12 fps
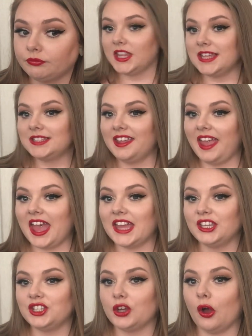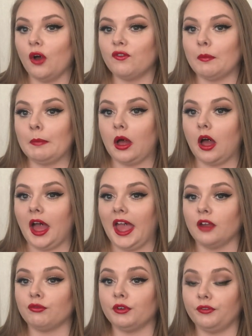That's the end of
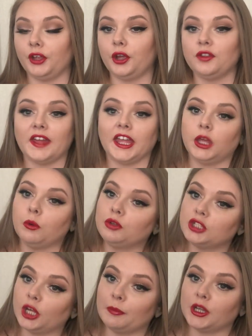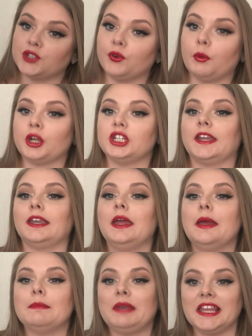my review. Thank you all so much for watching.
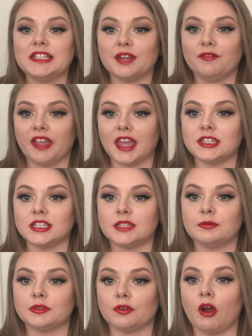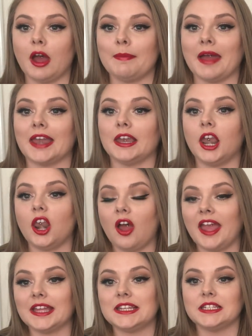Please don't forget to subscribe and
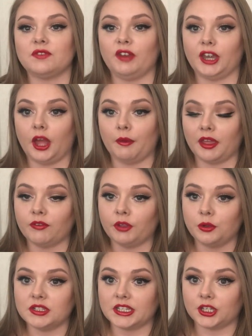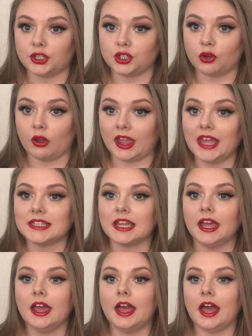like this video if you did enjoy it.
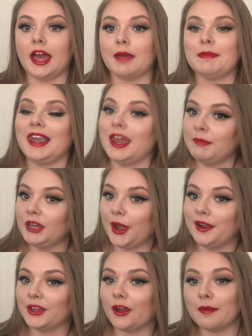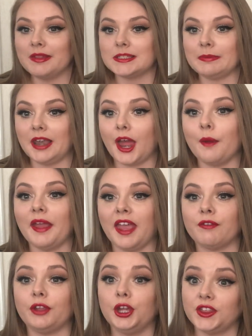Let me know in the comments below
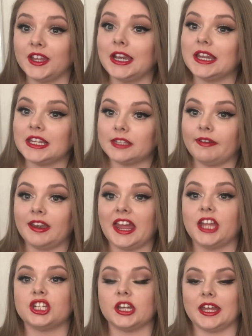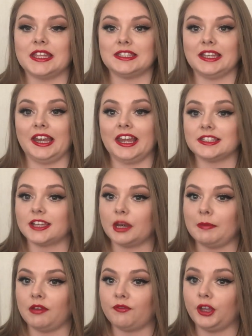if you think that this foundation and concealer is
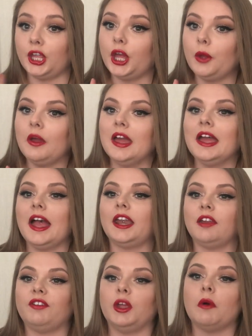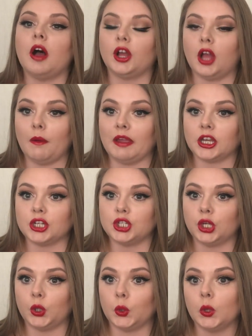going to be for you, and if you are going
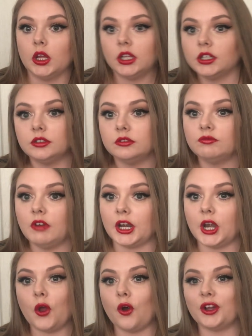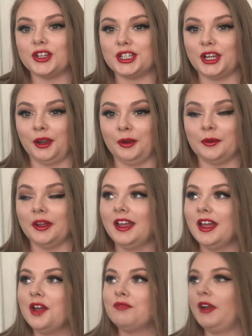to run along to
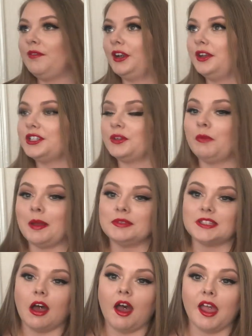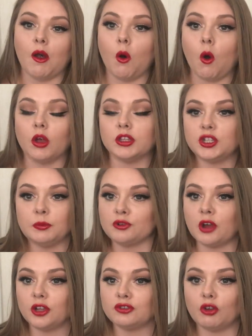Revolution website or
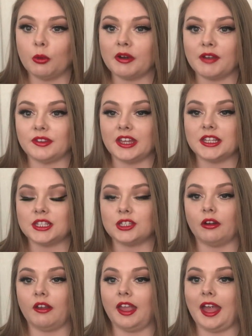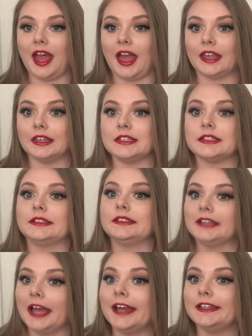Superdrugs or wherever they stock it and
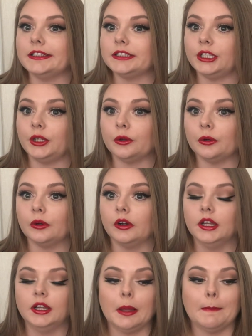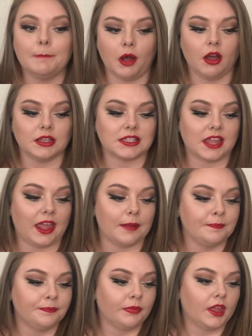add it to your basket.